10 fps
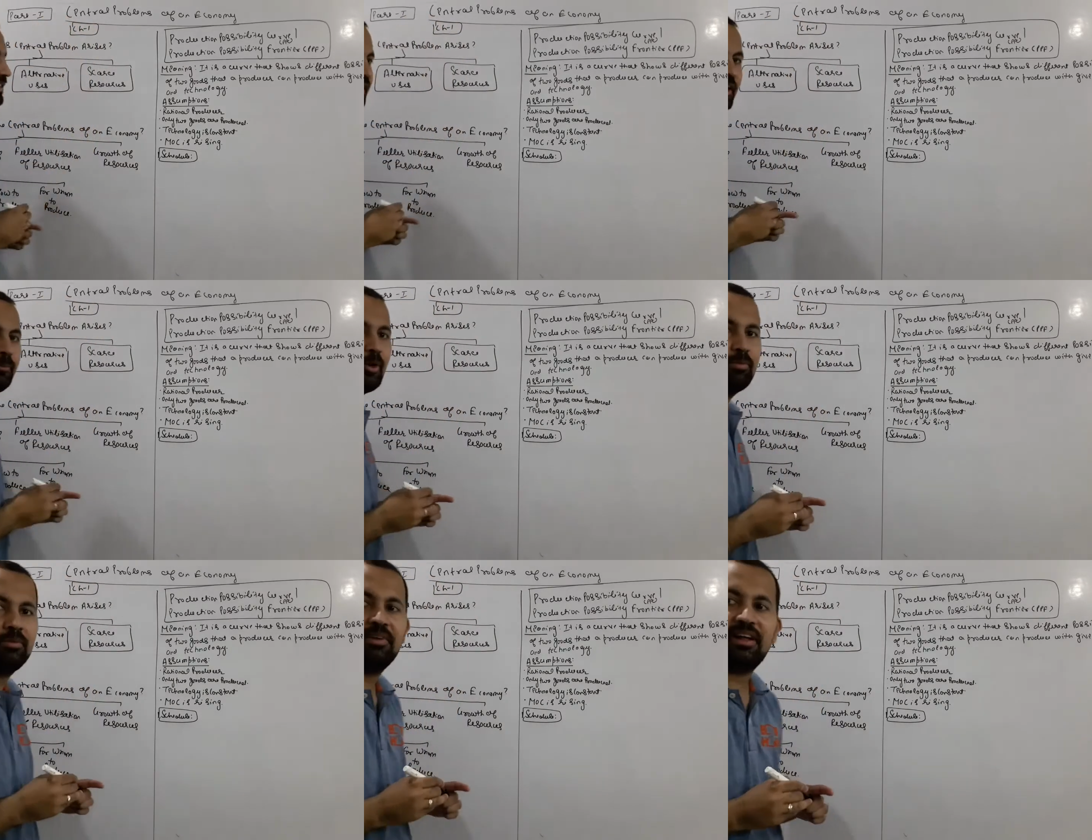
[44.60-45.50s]
central
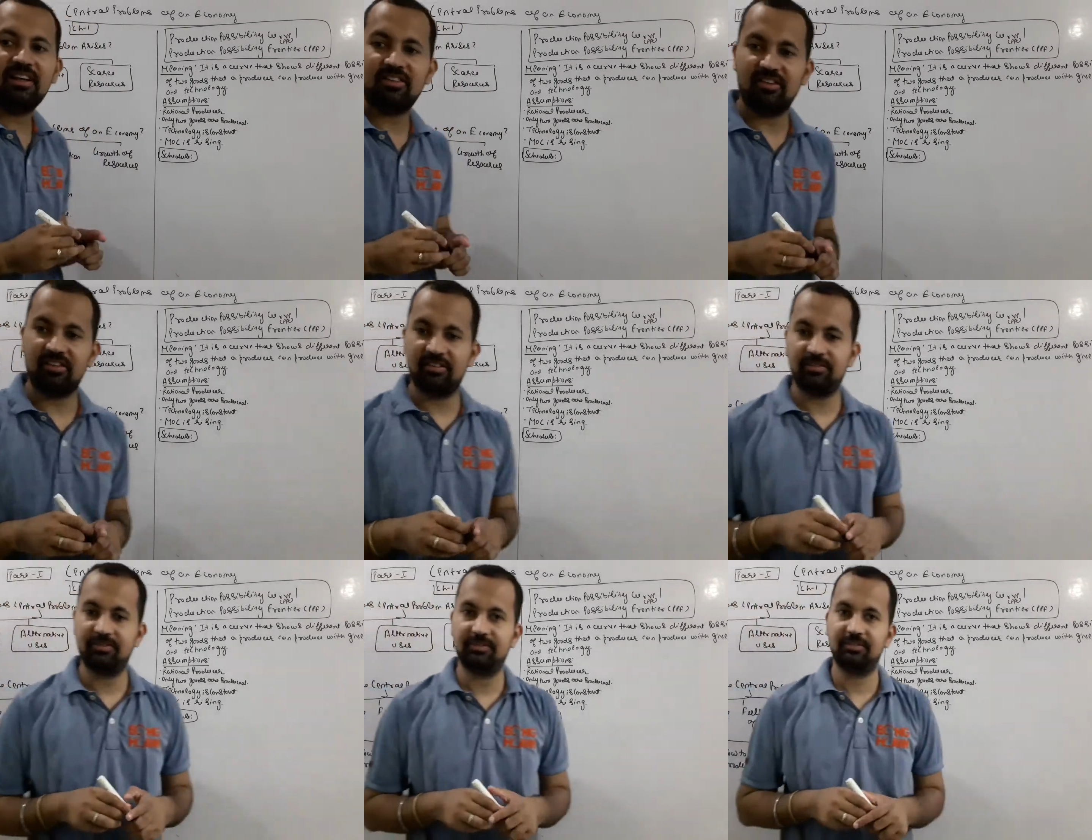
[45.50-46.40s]
problem arises?
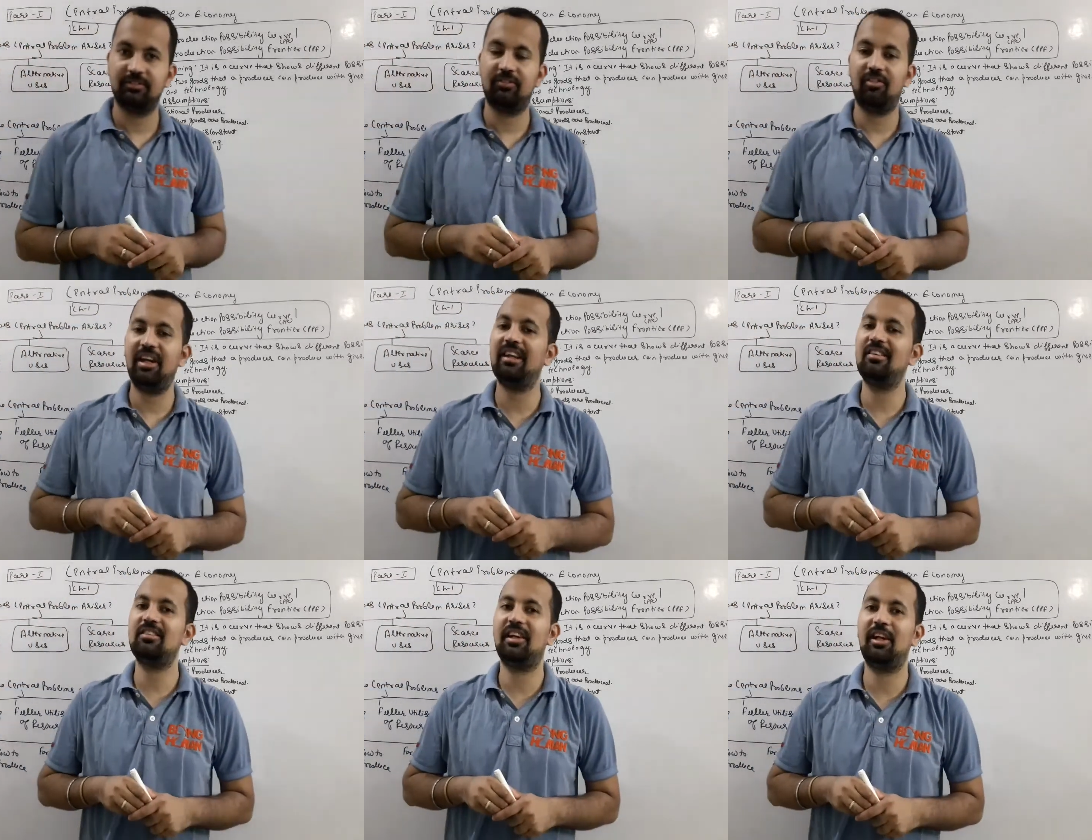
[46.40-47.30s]
Why
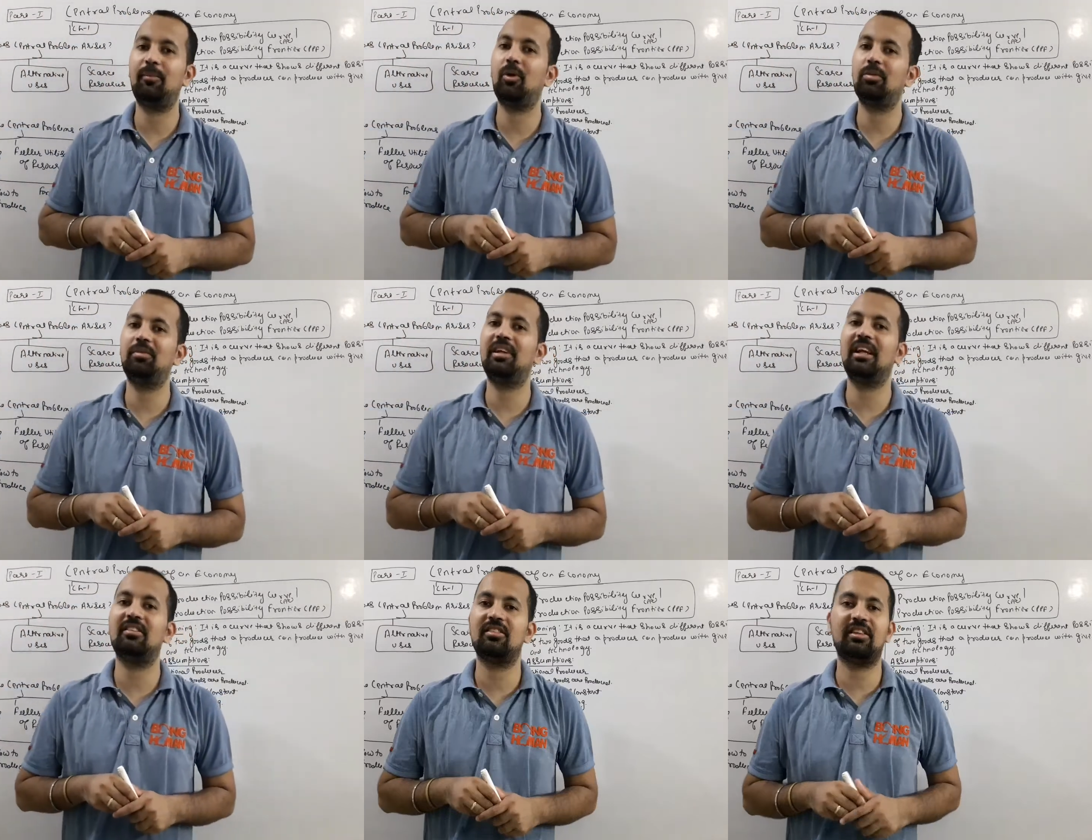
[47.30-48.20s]
does central problem
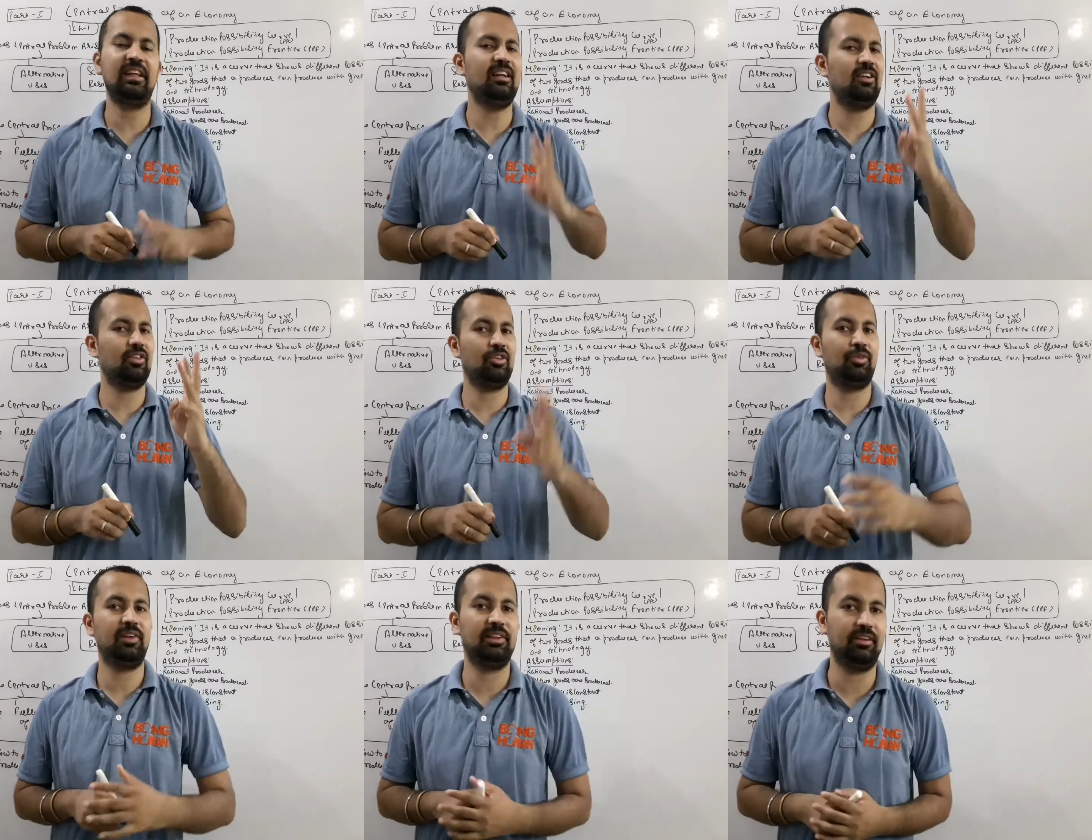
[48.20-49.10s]
arises? Three reasons
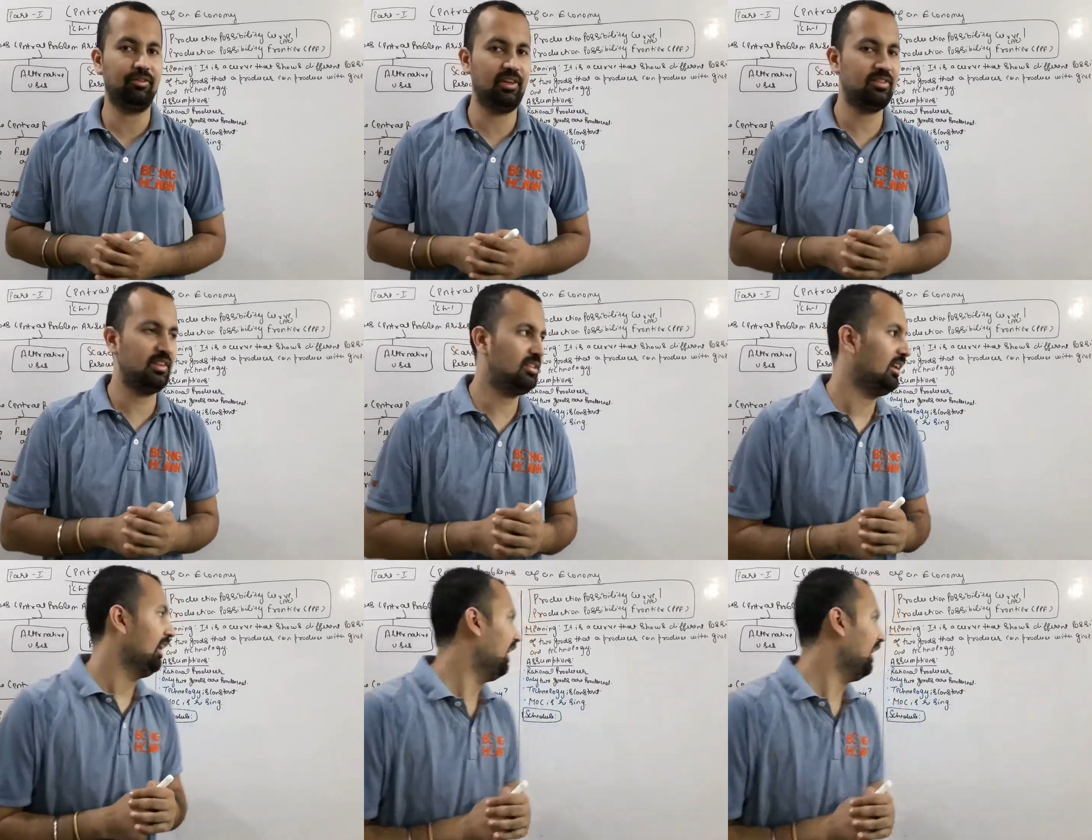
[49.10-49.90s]
were there. First is